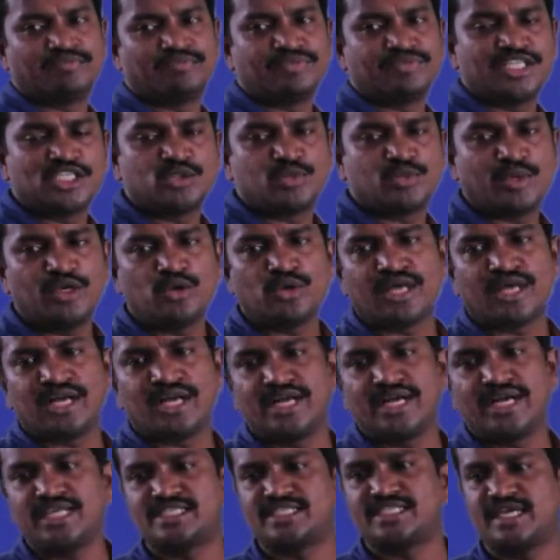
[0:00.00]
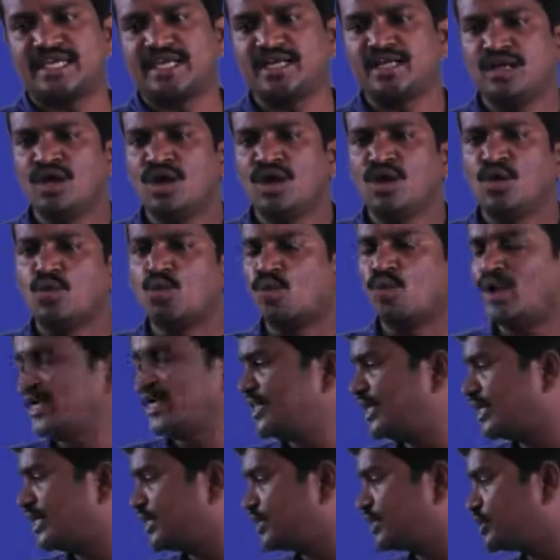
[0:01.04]
This way you can understand why
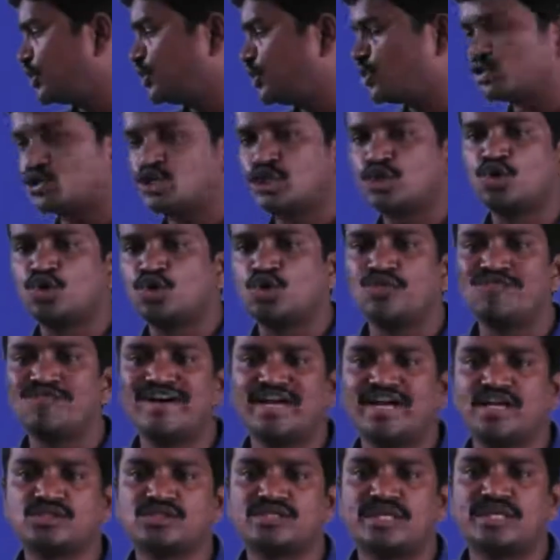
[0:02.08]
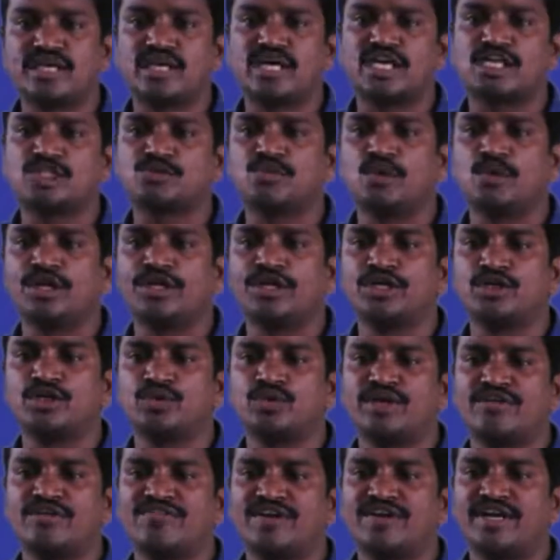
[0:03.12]
that zero syndrome values are corresponding to
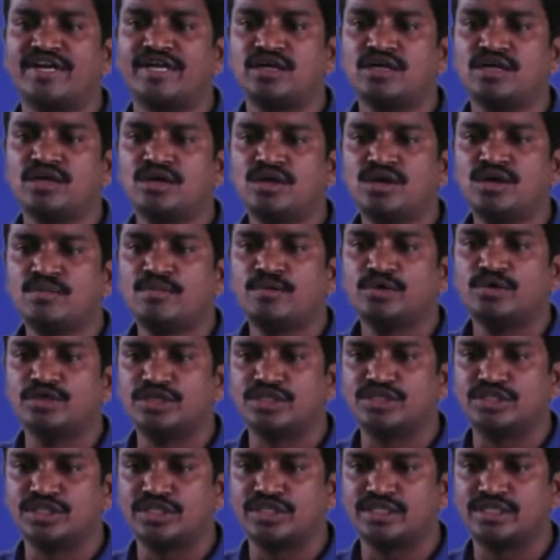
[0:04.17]
different positions.